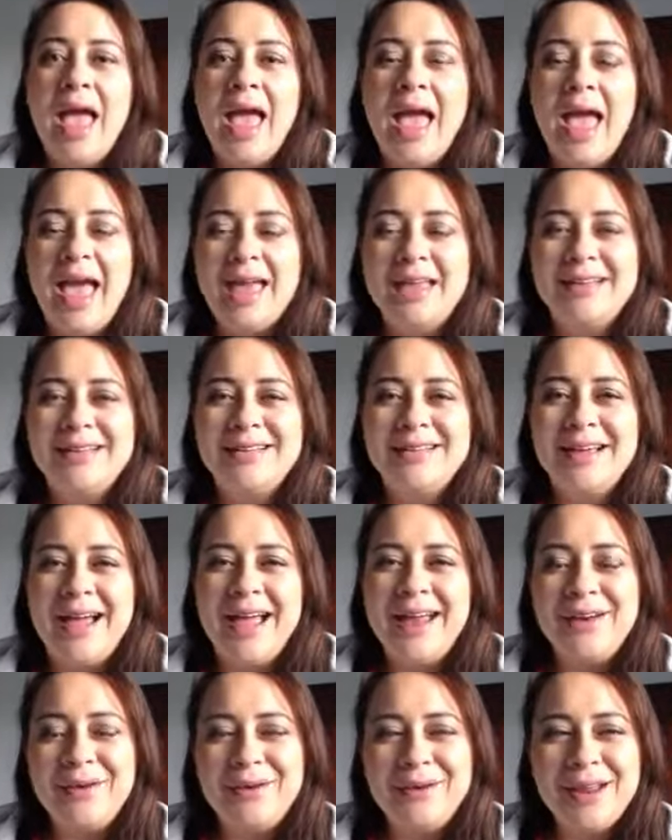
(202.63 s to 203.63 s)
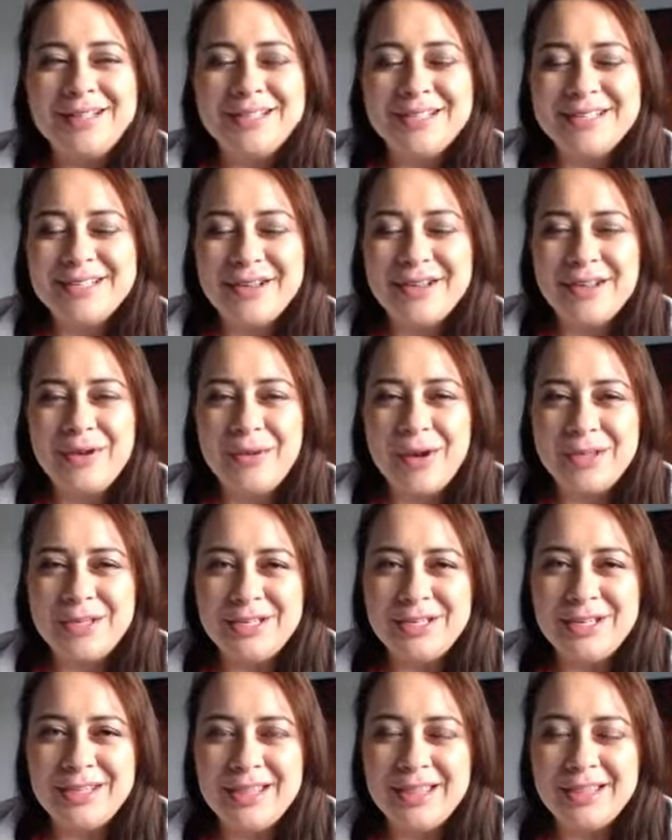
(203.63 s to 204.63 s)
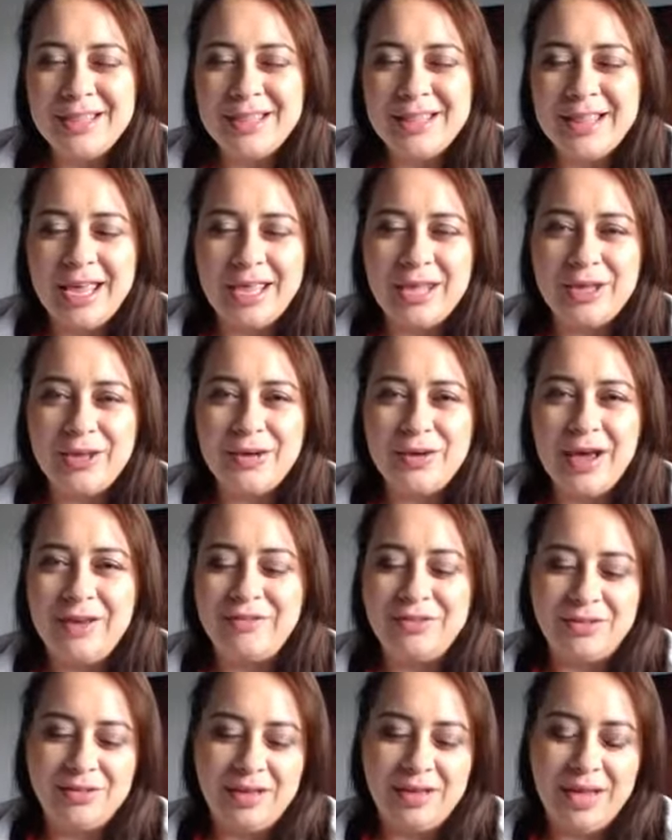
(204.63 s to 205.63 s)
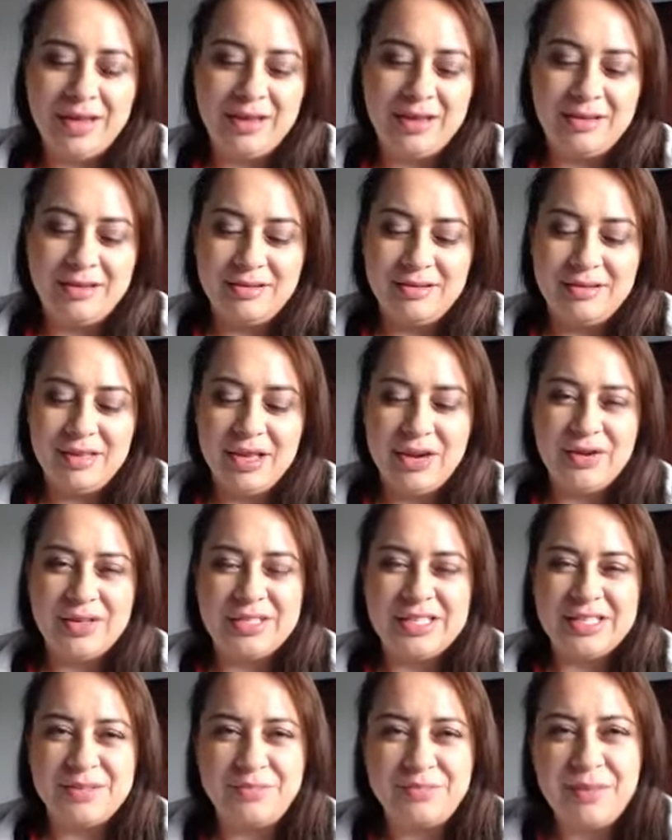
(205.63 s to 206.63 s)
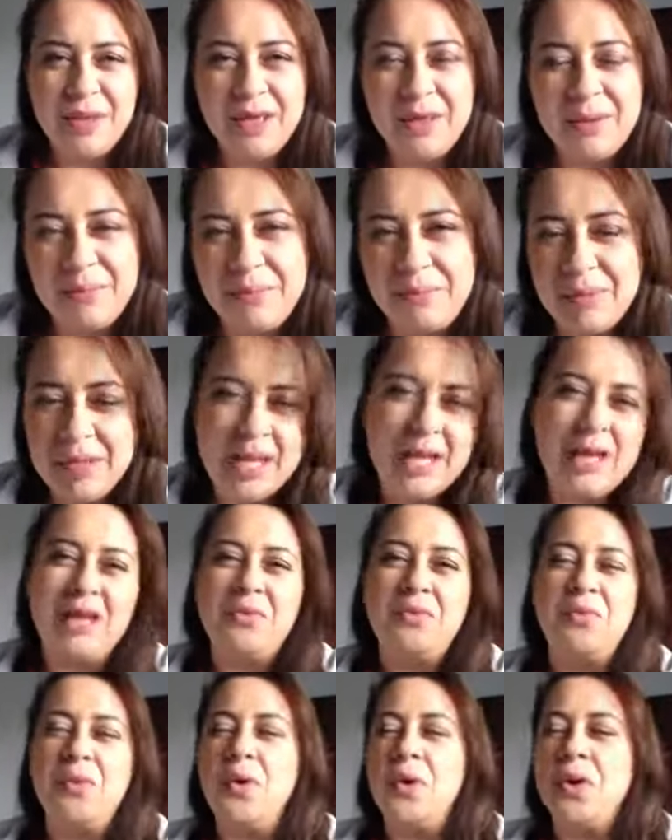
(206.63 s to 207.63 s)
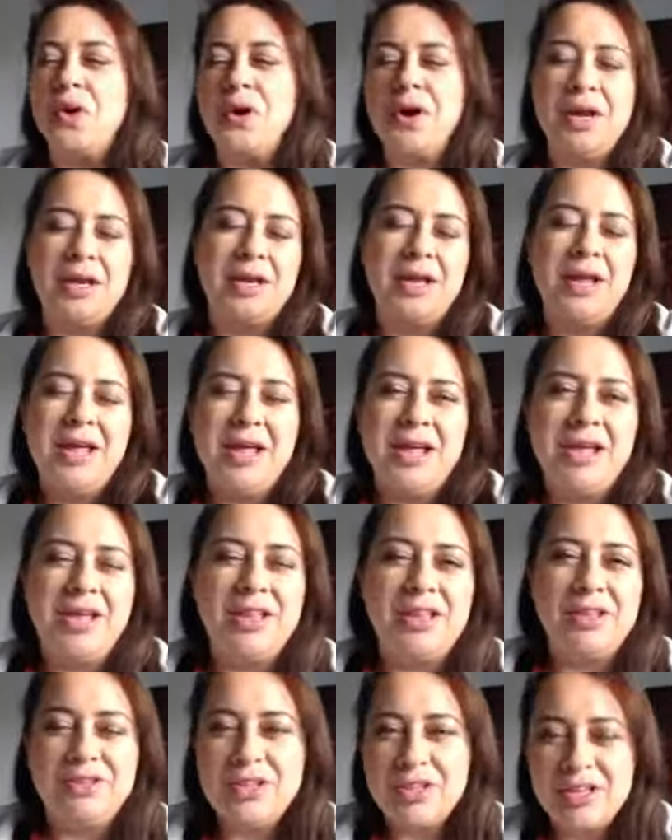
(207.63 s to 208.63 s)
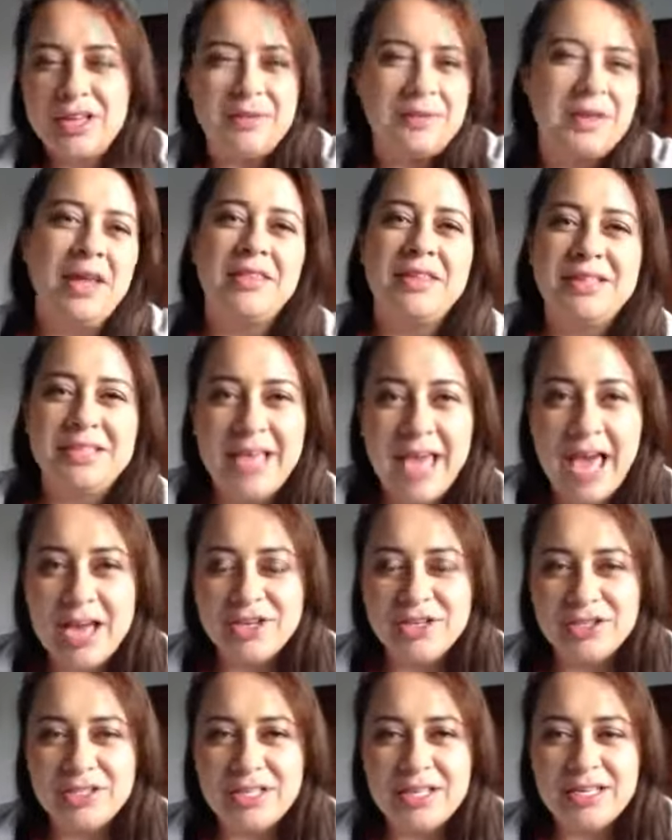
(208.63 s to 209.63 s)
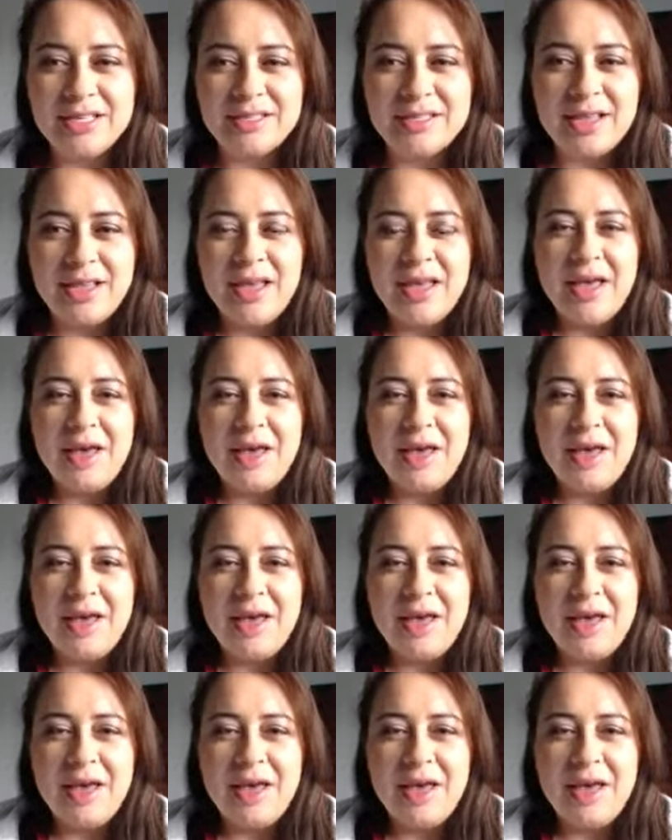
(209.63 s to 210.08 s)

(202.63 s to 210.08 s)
And I don't necessarily want you to think that you have to it's this big bloody war, and there's going to be all these casualties.